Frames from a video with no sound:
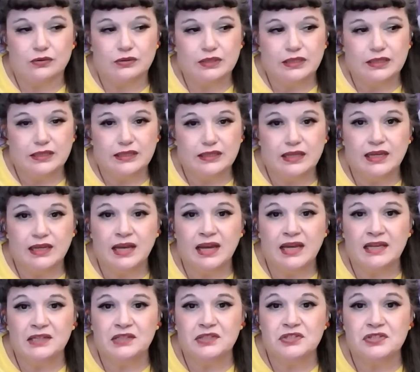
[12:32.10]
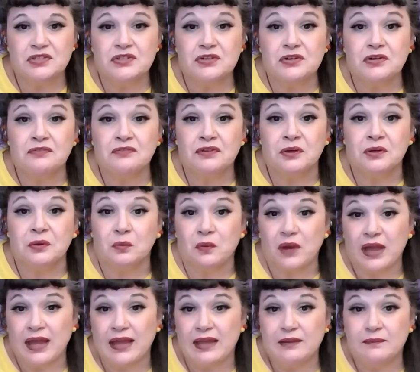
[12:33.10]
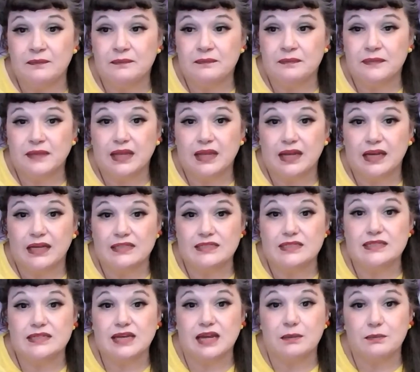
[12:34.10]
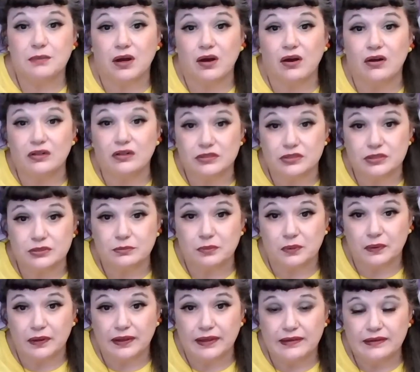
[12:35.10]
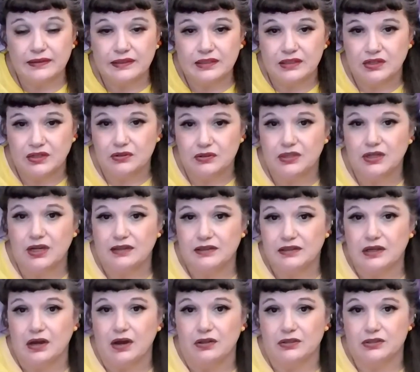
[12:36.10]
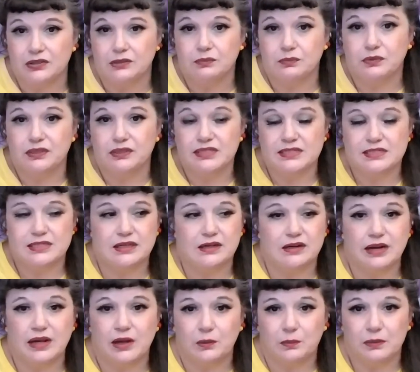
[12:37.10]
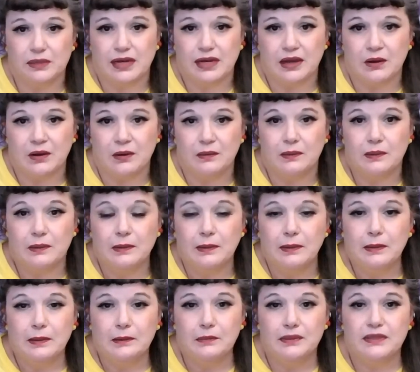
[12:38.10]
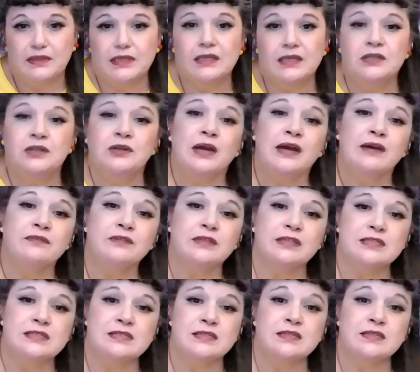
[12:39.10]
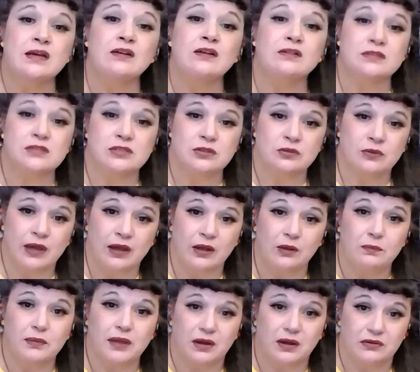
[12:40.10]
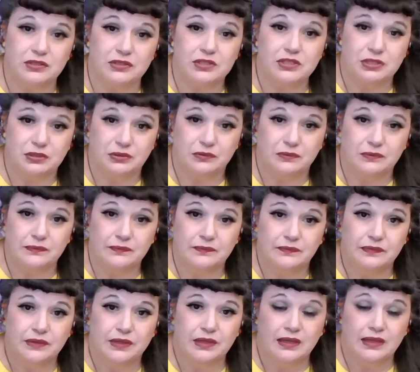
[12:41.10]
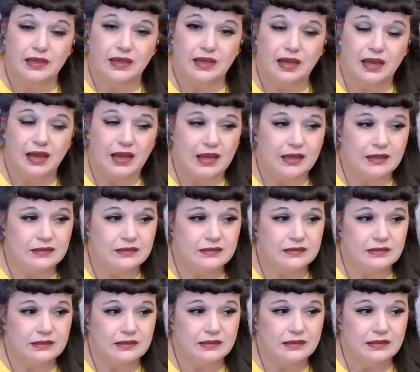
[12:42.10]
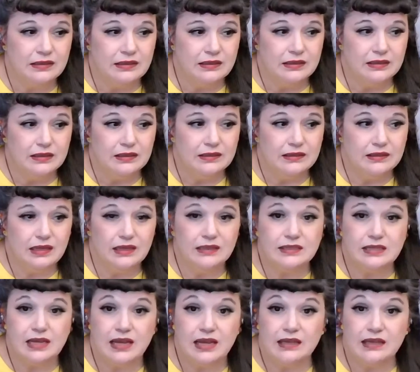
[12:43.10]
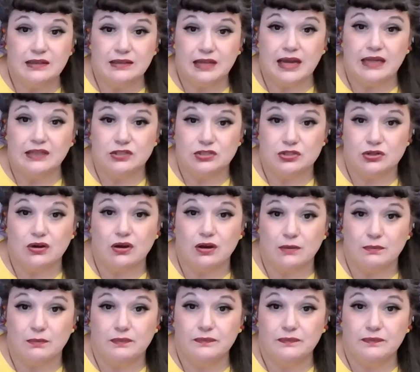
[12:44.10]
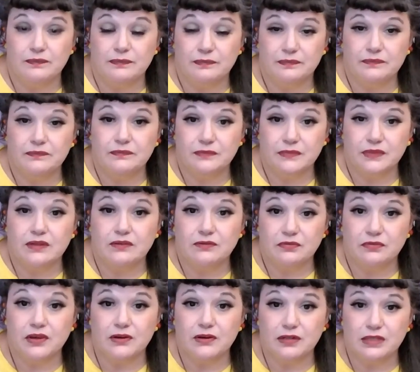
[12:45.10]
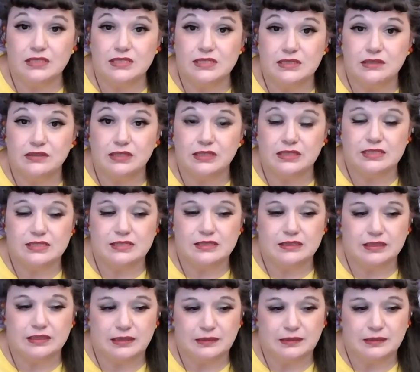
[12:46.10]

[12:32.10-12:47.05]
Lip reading: They kind of serve in a way as a type of altar boy. You got the altar boys there helping out. But then you have these adults who help out too. And they take that job very seriously,